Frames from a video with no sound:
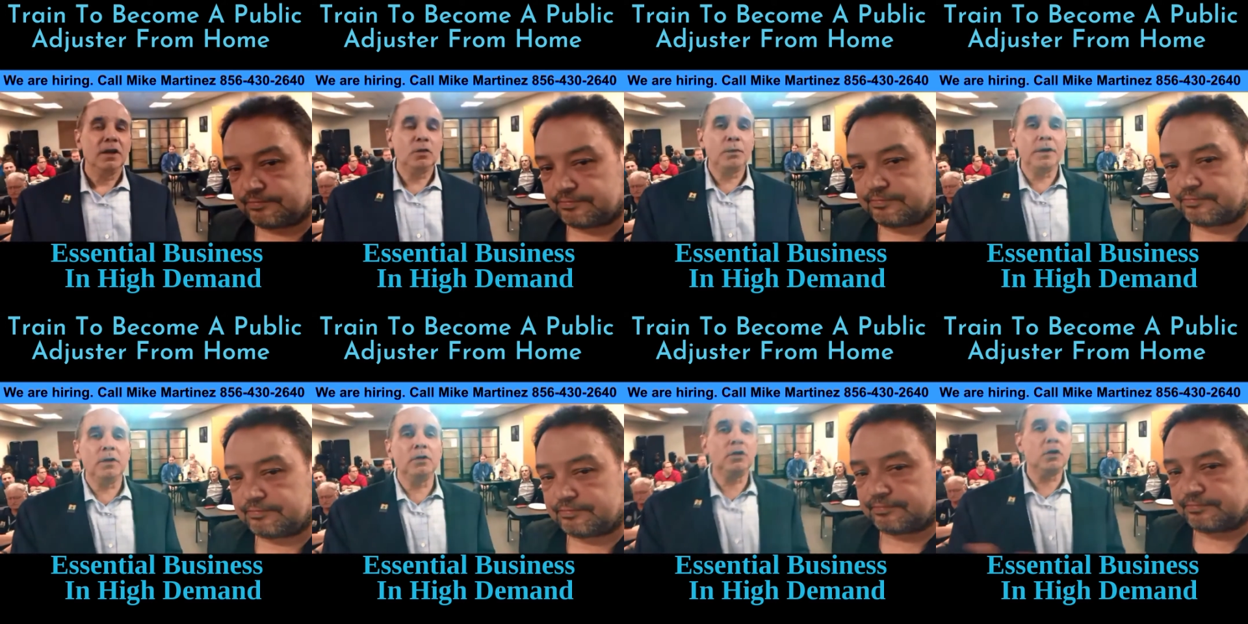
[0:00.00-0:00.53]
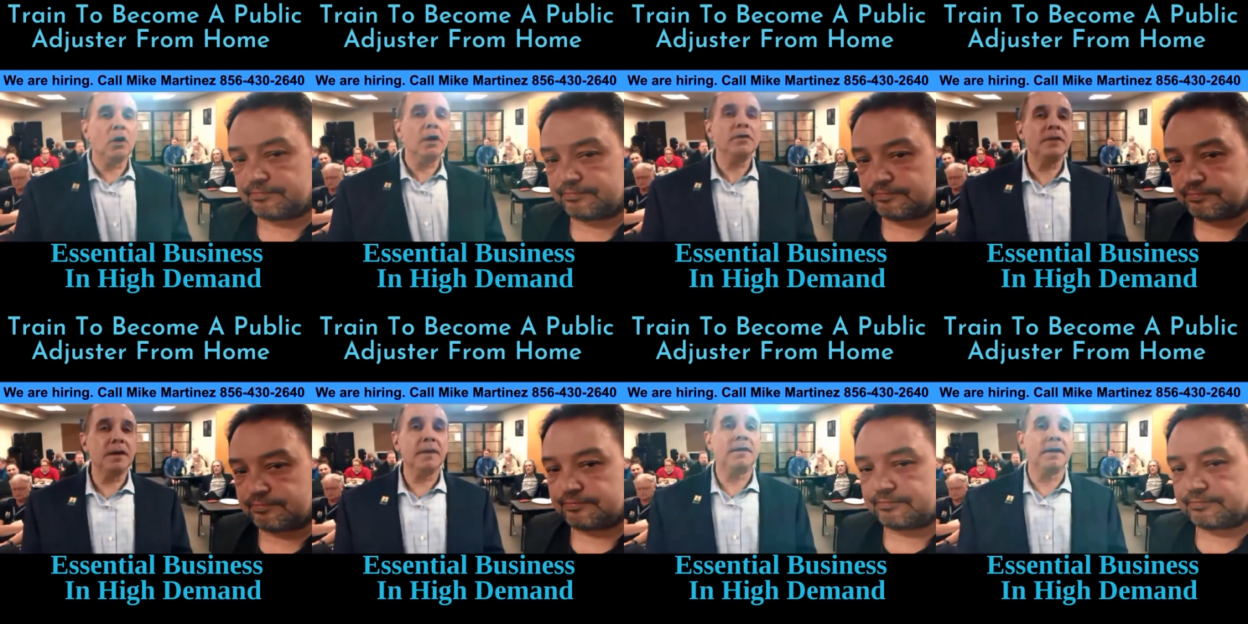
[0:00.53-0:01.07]
Speaker 1: is we don't
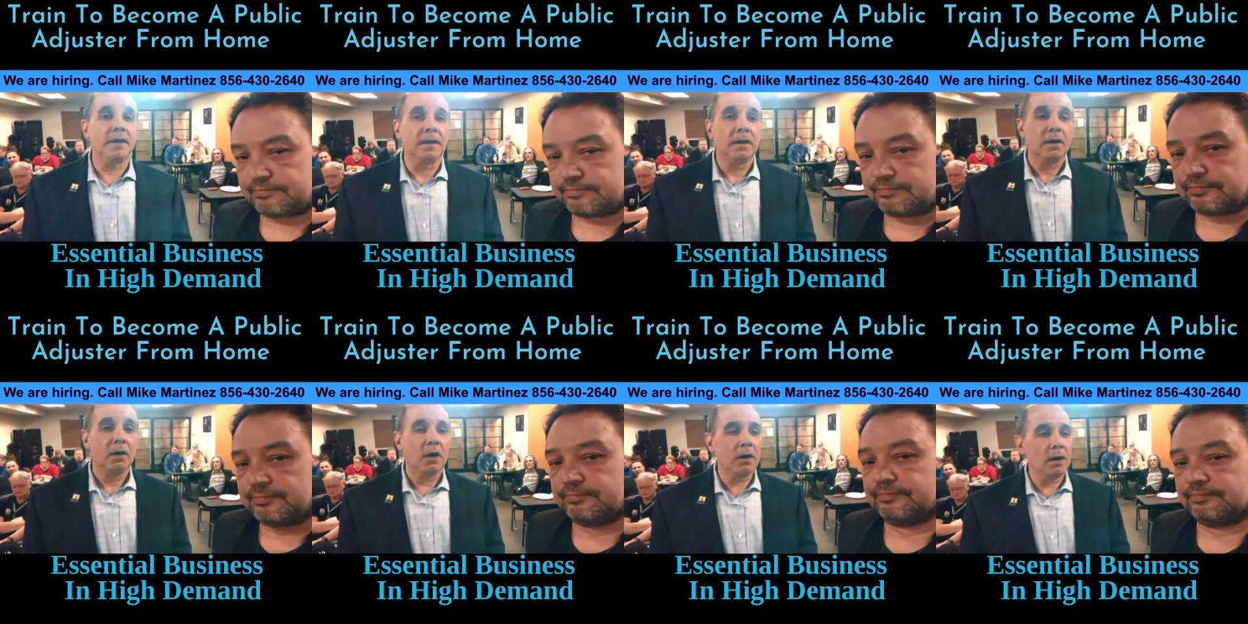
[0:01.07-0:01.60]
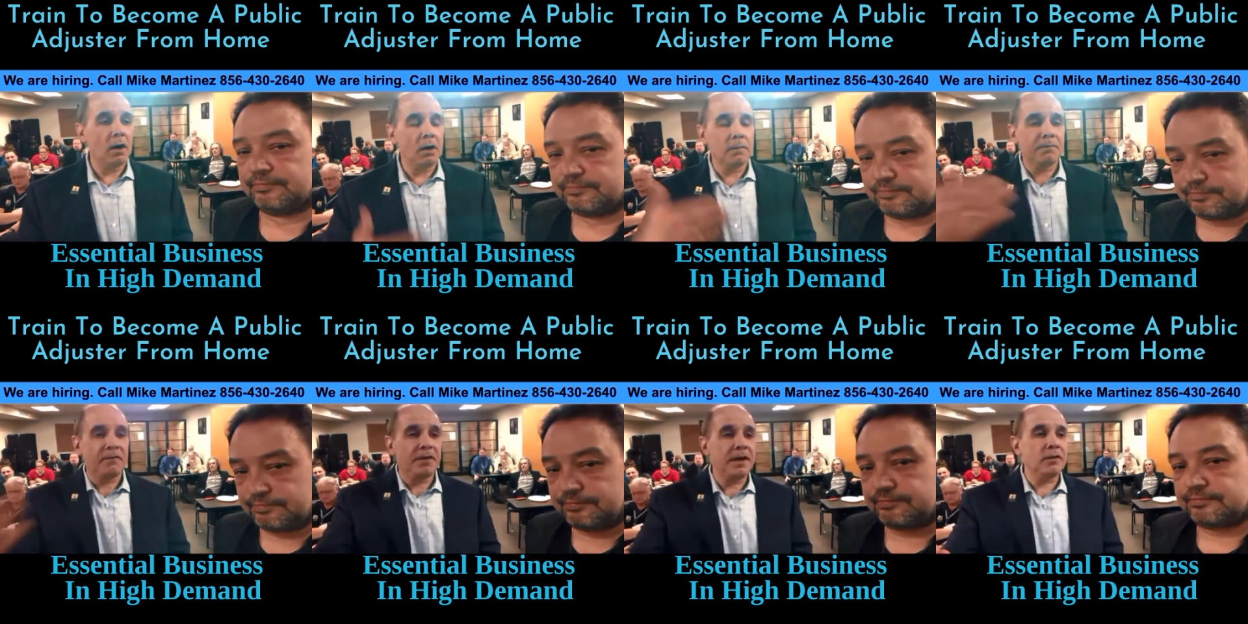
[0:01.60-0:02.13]
charge anything. Mm. Our,
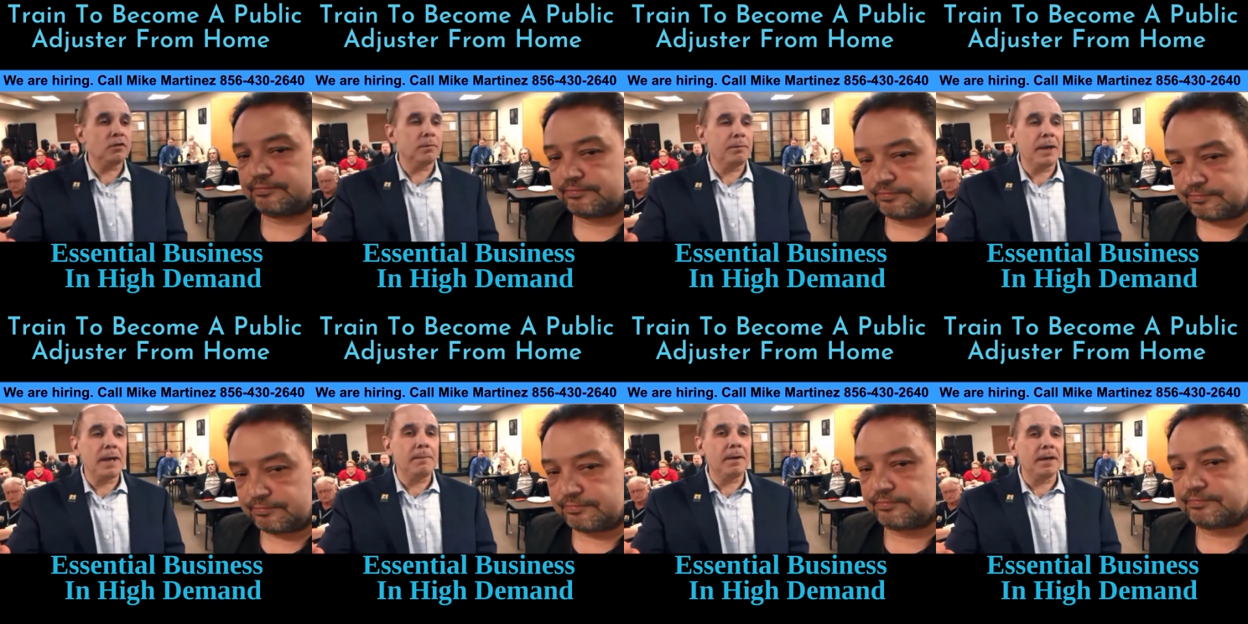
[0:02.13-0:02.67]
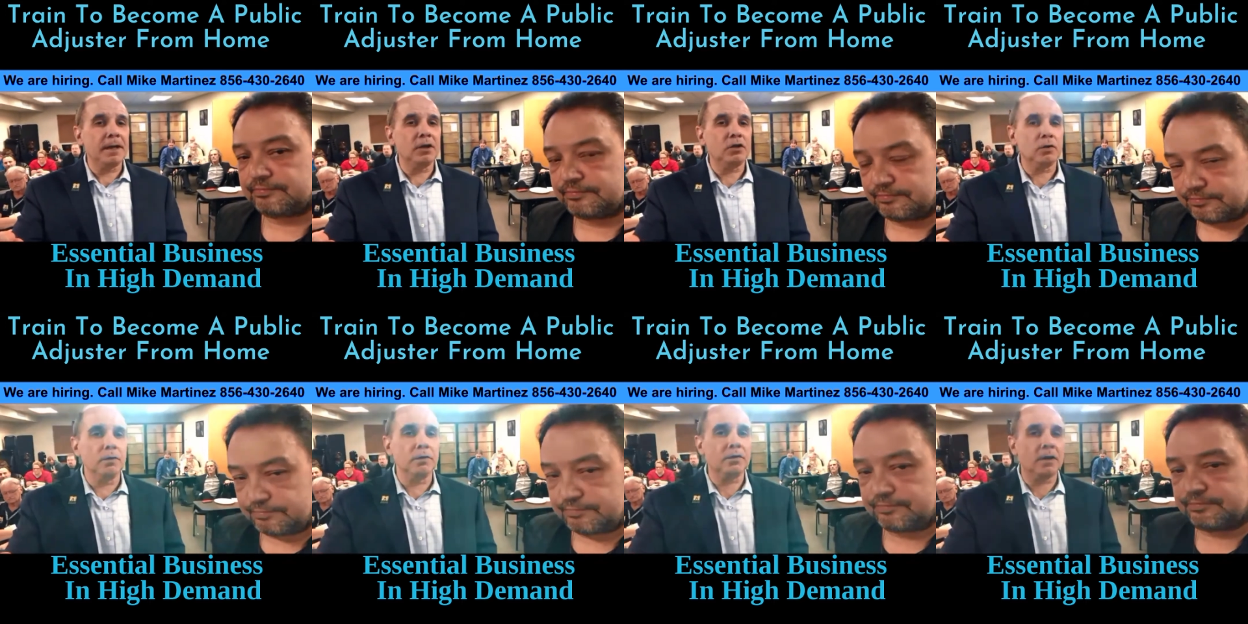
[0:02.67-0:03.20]
our fees are paid by the
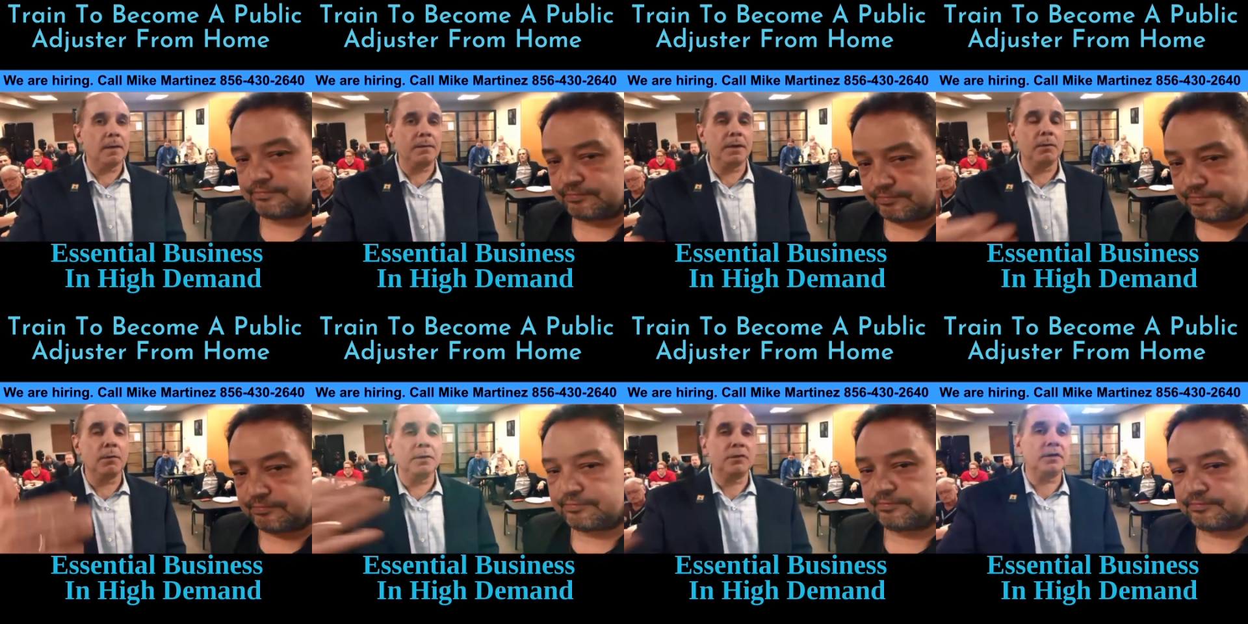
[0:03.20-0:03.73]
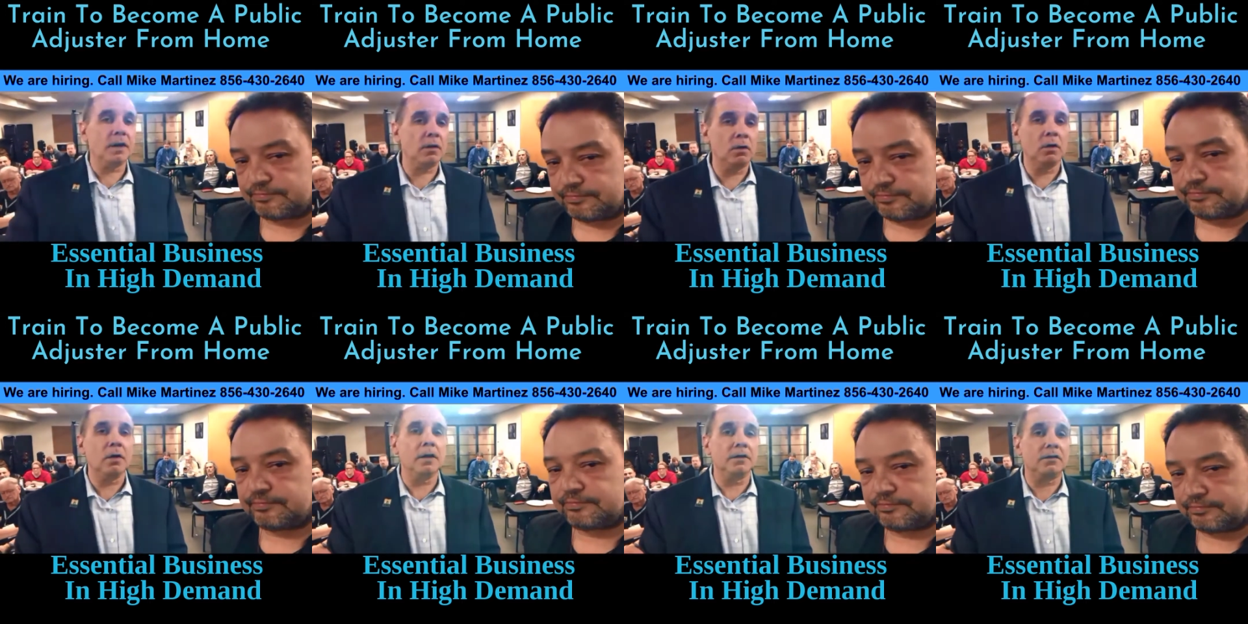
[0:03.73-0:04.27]
insurance company when we settle a
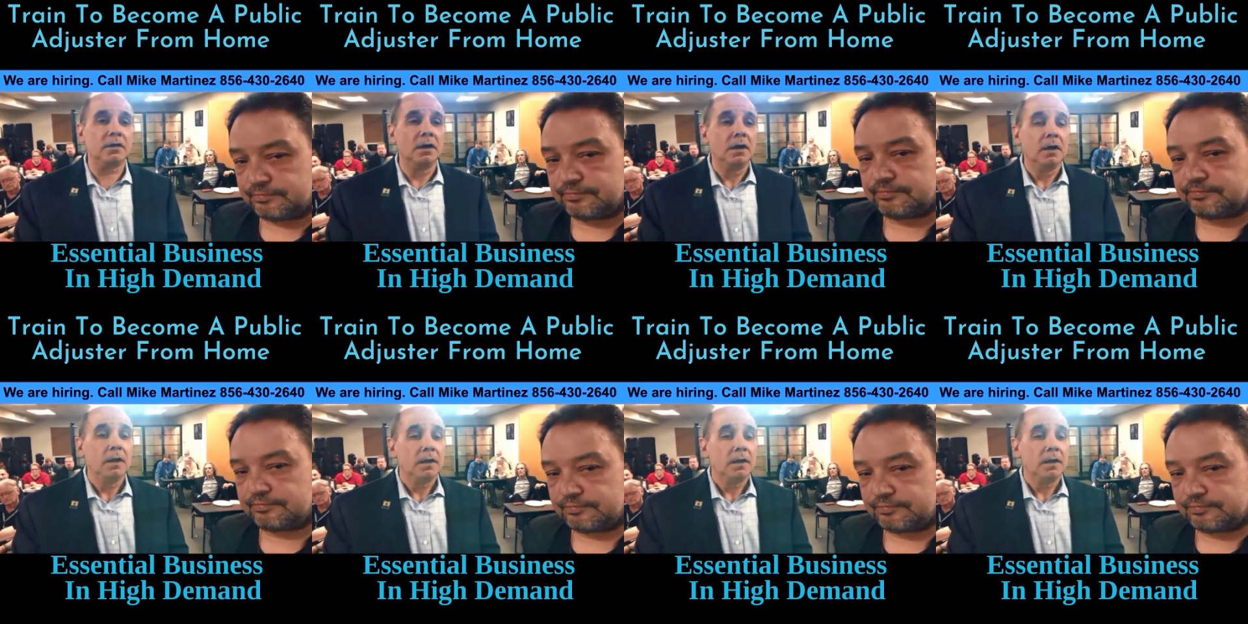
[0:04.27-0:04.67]
loss.